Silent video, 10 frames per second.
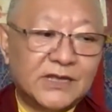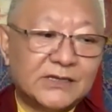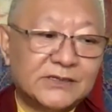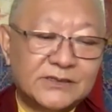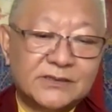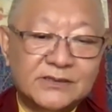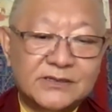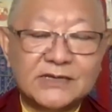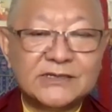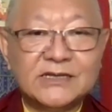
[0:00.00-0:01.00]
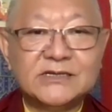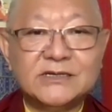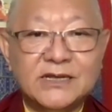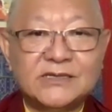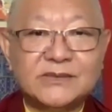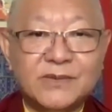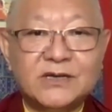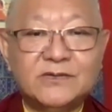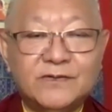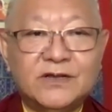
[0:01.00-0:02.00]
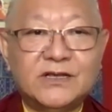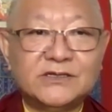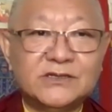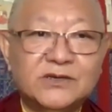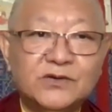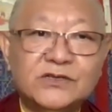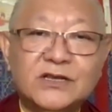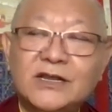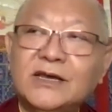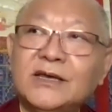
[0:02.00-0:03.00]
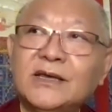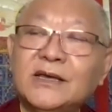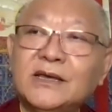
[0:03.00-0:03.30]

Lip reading: that's translated as mindfulness, usually